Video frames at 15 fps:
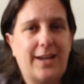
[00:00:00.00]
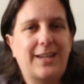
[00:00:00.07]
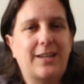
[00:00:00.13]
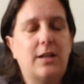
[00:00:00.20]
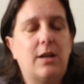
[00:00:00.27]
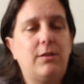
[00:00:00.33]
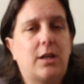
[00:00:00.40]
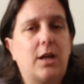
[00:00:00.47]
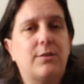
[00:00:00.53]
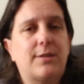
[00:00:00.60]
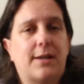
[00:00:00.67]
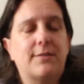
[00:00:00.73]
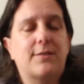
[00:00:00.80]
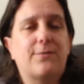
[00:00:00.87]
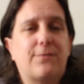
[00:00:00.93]
I can only go
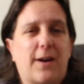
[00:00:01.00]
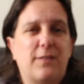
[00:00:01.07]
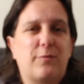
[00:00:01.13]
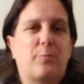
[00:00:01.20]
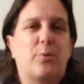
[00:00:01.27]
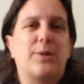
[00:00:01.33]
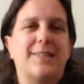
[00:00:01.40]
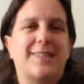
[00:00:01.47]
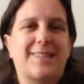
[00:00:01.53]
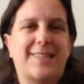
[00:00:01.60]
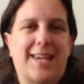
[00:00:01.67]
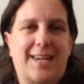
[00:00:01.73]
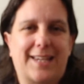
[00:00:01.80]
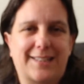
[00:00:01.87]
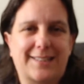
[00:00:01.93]
down to
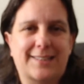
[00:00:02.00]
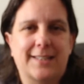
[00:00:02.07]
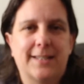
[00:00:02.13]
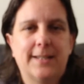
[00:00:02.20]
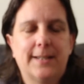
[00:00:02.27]
5.6.